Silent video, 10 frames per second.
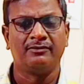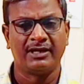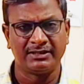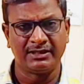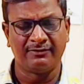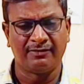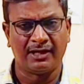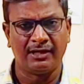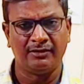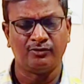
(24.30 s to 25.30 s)
First of
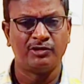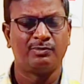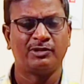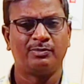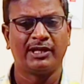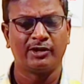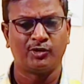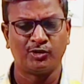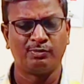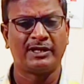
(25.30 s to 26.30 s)
all, we
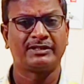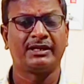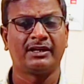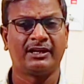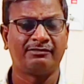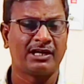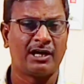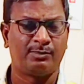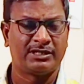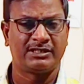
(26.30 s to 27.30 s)
prepare 2% of
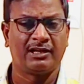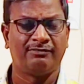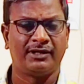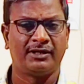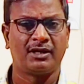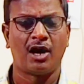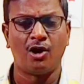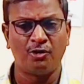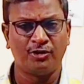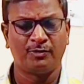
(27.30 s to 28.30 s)
copper sulphate.
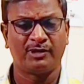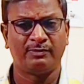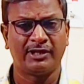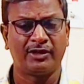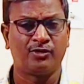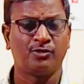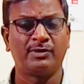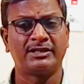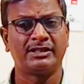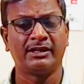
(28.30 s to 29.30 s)
How to prepare
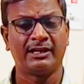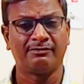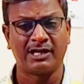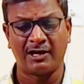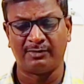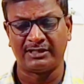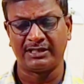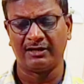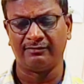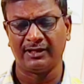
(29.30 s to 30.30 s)
2% of copper
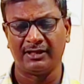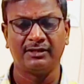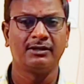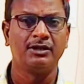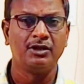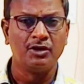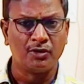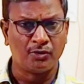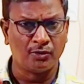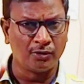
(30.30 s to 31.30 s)
sulphate?
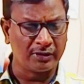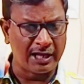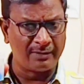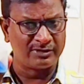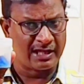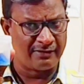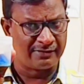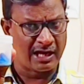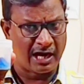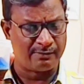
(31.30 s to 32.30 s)
2 grams
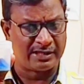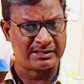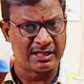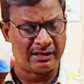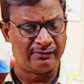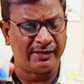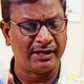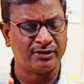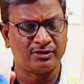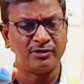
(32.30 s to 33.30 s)
of copper
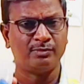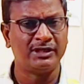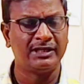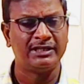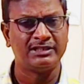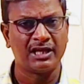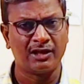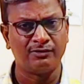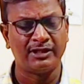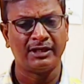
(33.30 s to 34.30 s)
sulphate should be
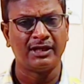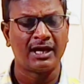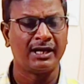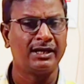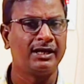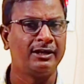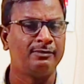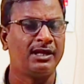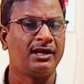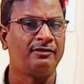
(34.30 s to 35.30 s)
dissolved in 100
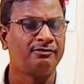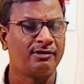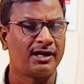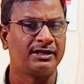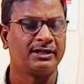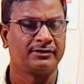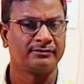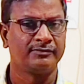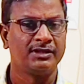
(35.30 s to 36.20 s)
ml of water.